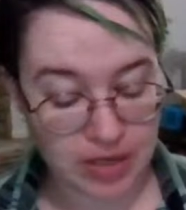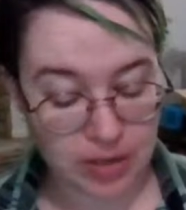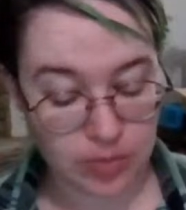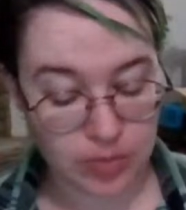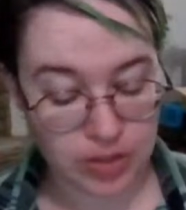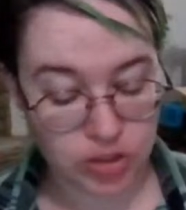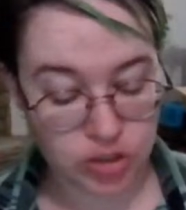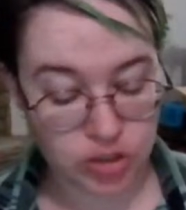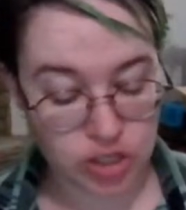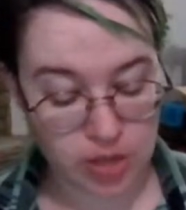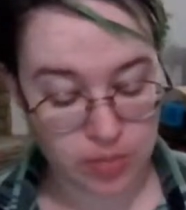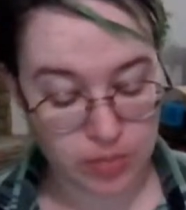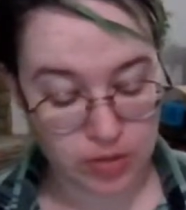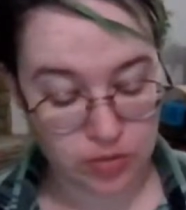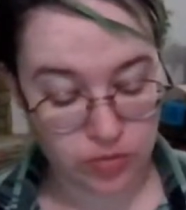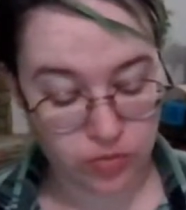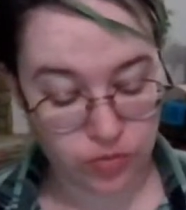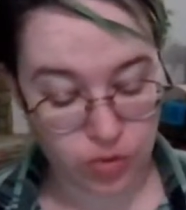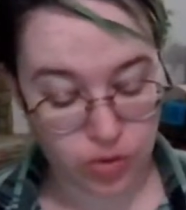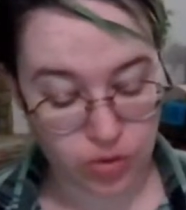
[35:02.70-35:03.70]
it had been shaped
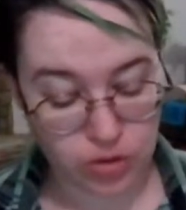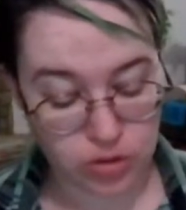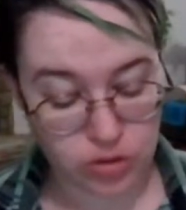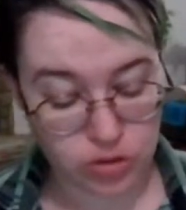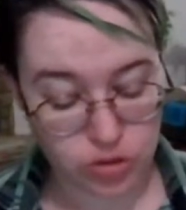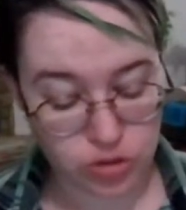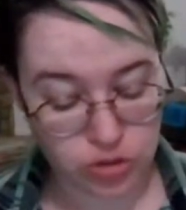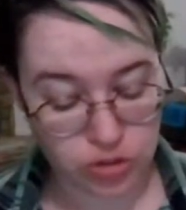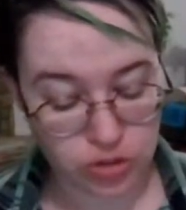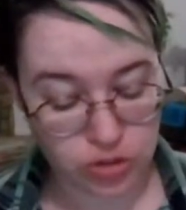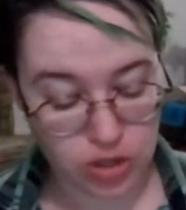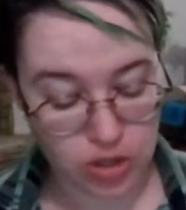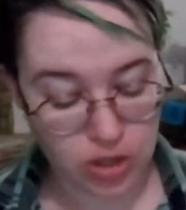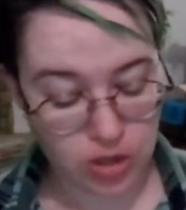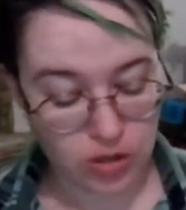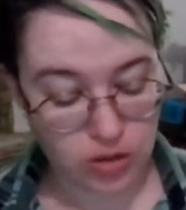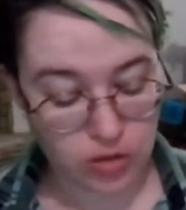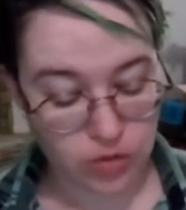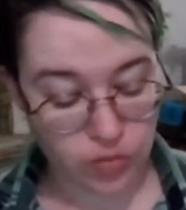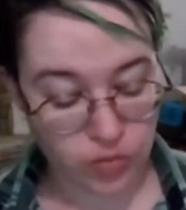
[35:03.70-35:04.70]
and forged,
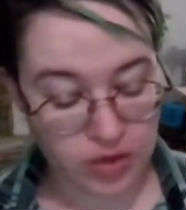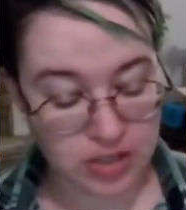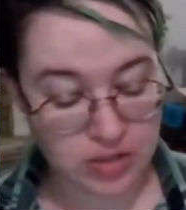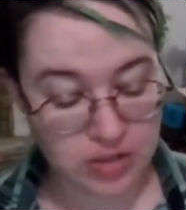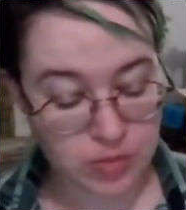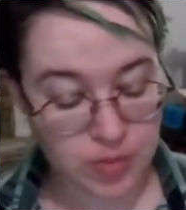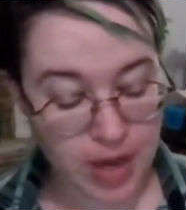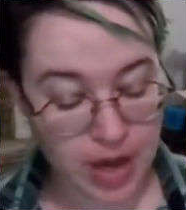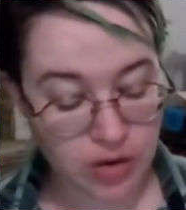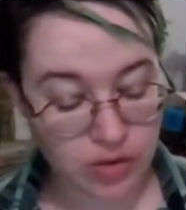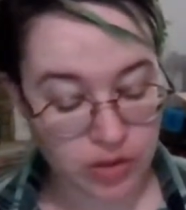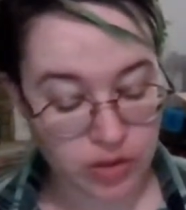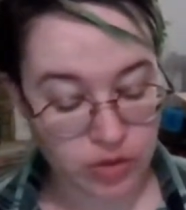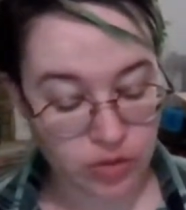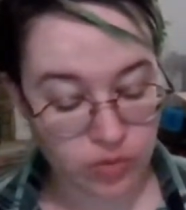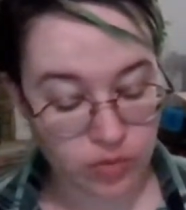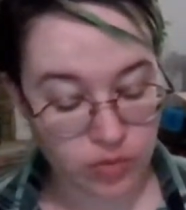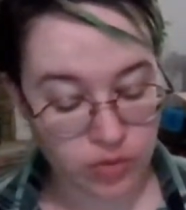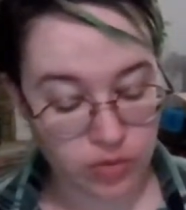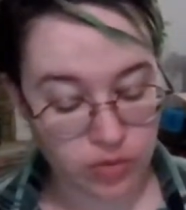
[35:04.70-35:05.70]
the ring's power
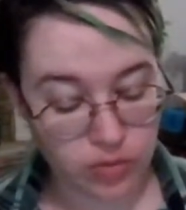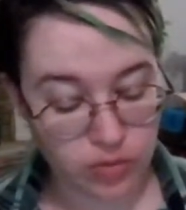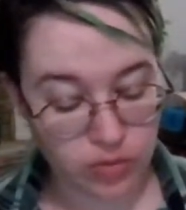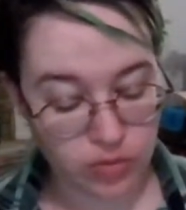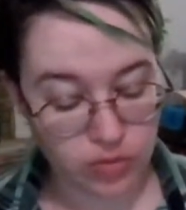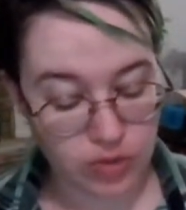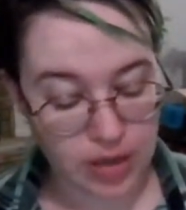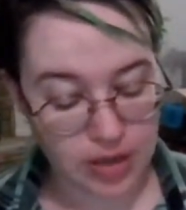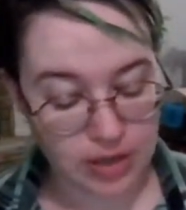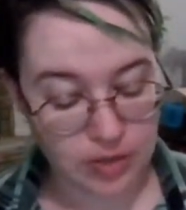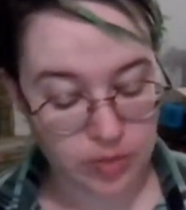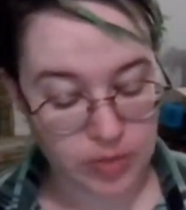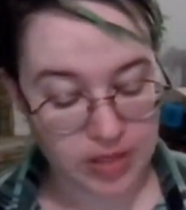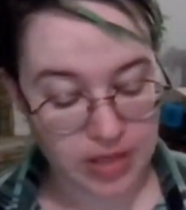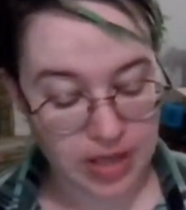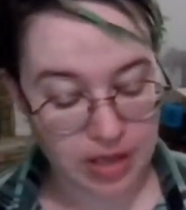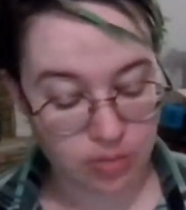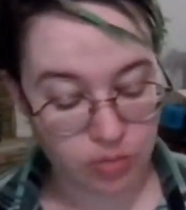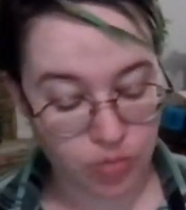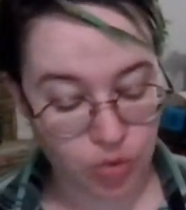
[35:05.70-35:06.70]
grew, and it
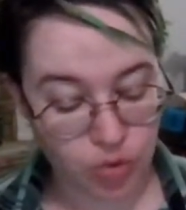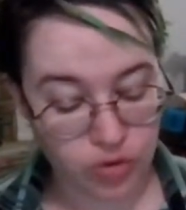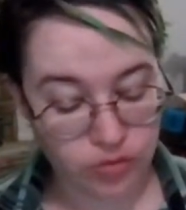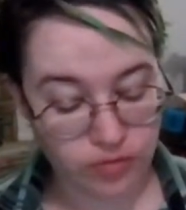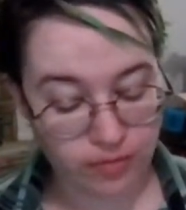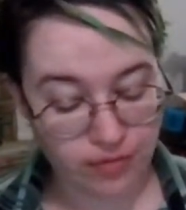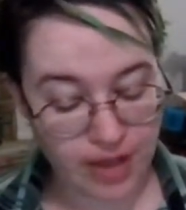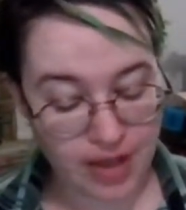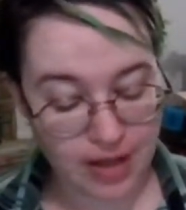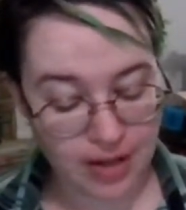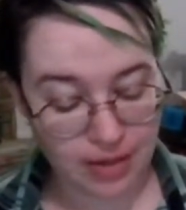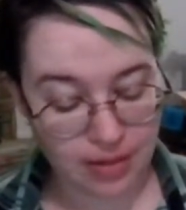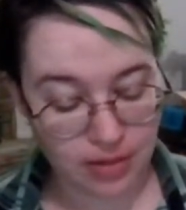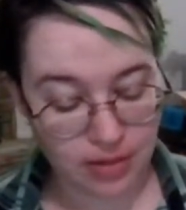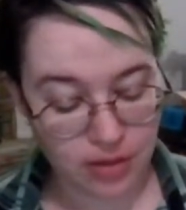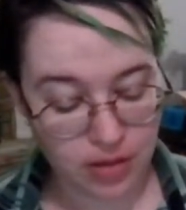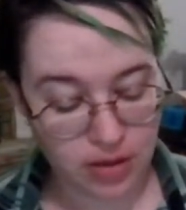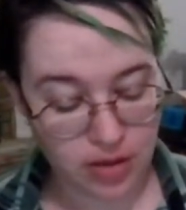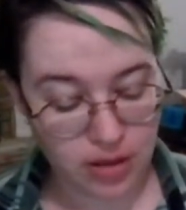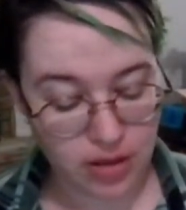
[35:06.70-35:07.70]
became more fell,
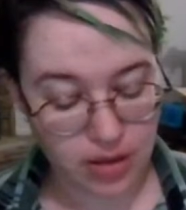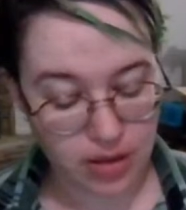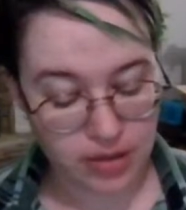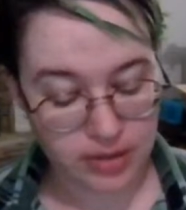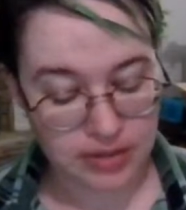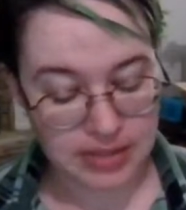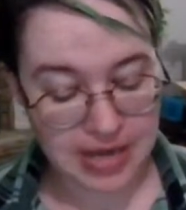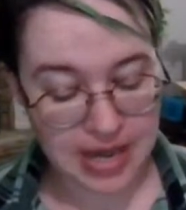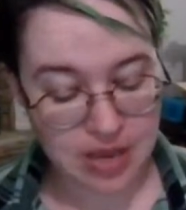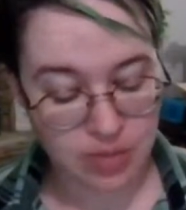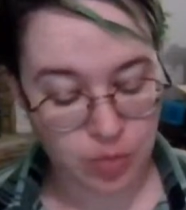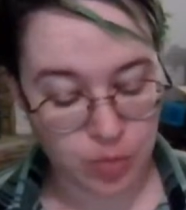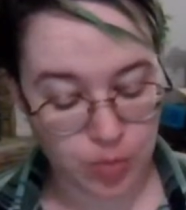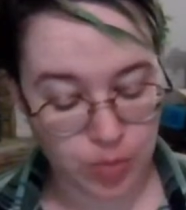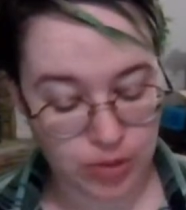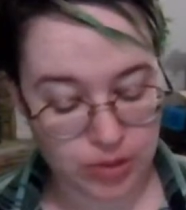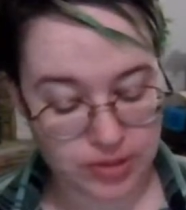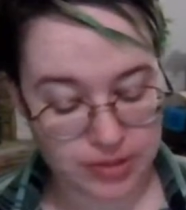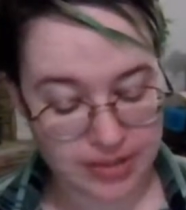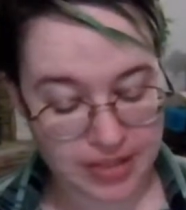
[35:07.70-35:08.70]

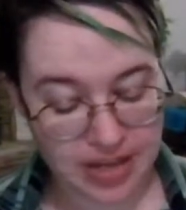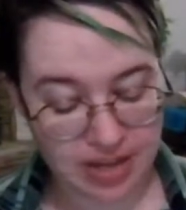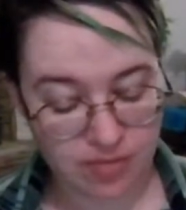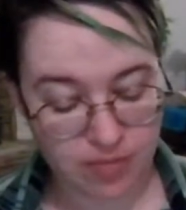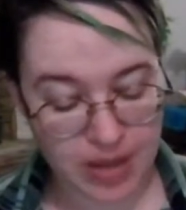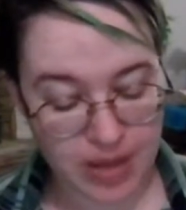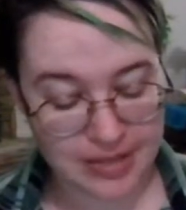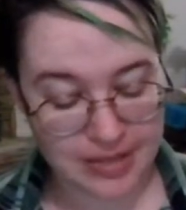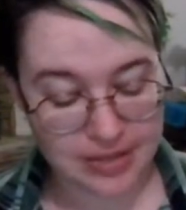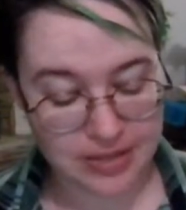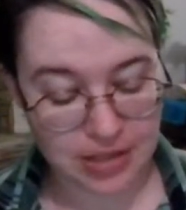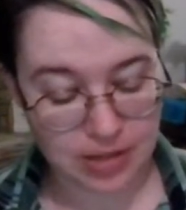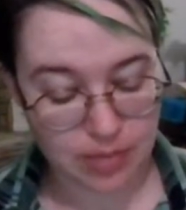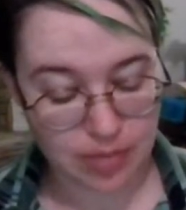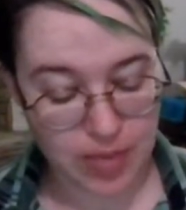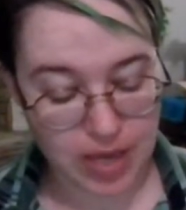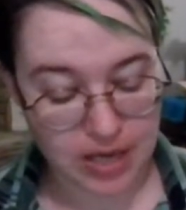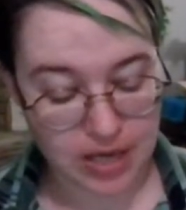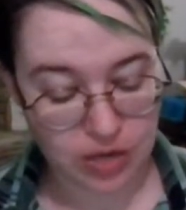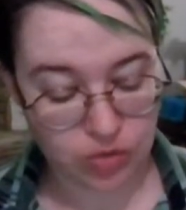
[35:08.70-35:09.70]
untamable save by some
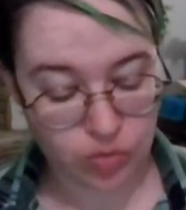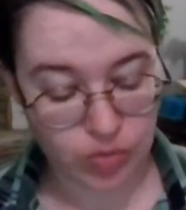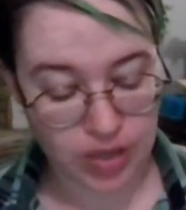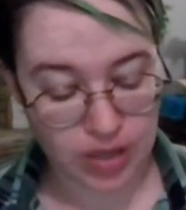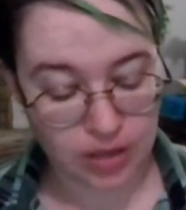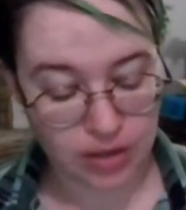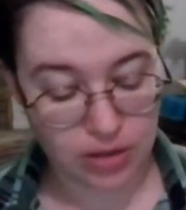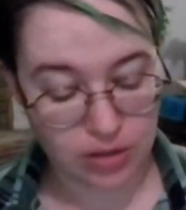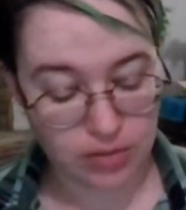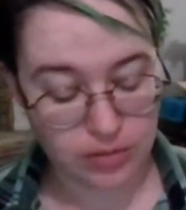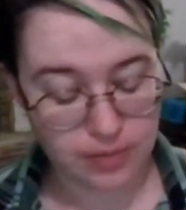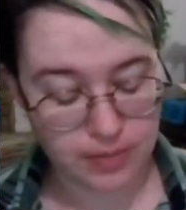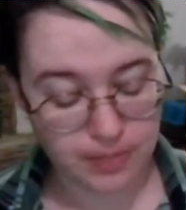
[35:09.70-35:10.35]
mighty will.